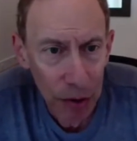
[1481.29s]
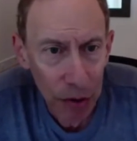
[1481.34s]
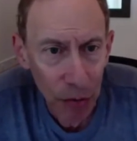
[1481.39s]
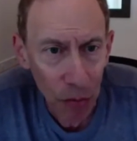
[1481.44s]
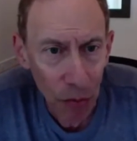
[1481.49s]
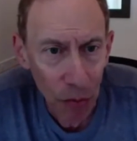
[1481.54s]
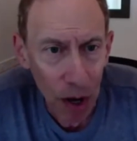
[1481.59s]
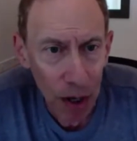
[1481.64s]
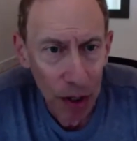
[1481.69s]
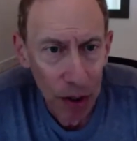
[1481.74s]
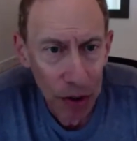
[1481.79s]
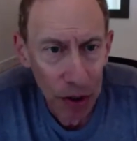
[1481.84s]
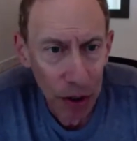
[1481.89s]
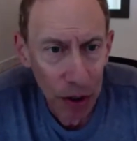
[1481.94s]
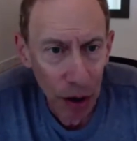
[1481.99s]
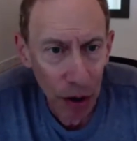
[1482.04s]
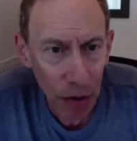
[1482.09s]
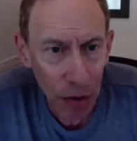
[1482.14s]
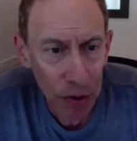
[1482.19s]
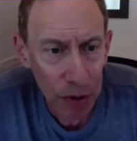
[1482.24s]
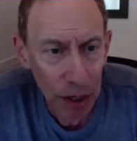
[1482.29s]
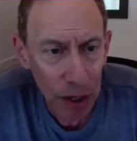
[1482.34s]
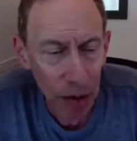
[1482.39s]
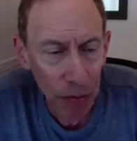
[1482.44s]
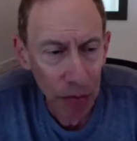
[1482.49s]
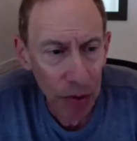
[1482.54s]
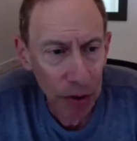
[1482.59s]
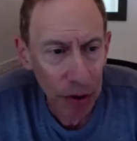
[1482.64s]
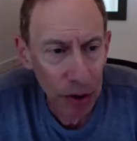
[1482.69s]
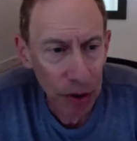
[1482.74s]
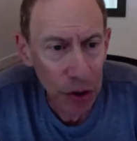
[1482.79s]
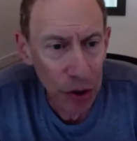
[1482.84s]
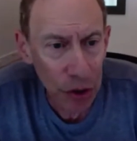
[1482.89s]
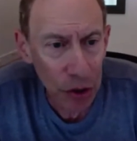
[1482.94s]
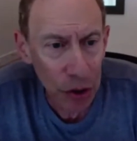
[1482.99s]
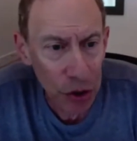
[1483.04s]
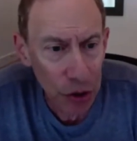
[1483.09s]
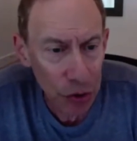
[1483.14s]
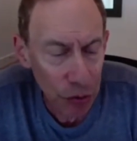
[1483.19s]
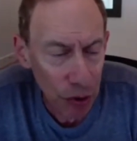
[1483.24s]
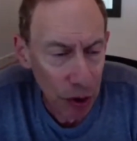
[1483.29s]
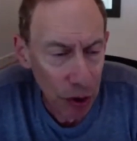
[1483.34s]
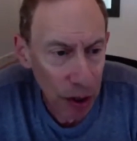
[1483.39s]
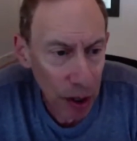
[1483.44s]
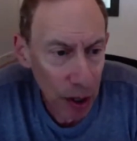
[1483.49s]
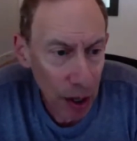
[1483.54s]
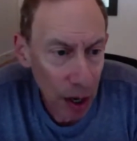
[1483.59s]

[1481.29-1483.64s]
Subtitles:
you want it to go and now releases its drug.